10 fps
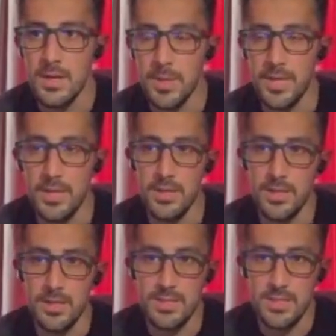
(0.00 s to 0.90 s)
but
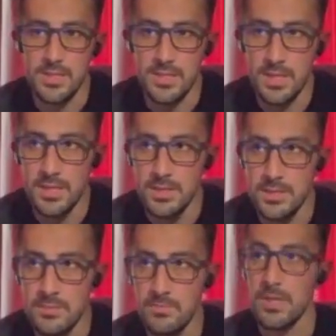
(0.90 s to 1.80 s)
it's not
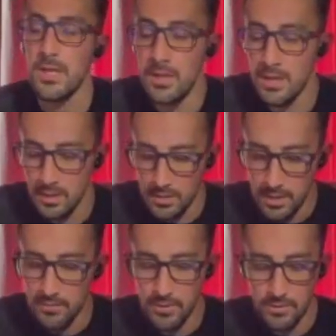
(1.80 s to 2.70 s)
just
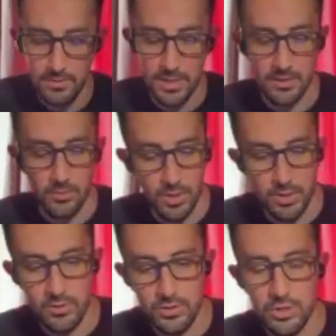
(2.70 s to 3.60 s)
even like
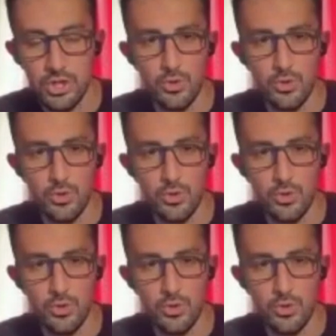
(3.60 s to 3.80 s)
when you're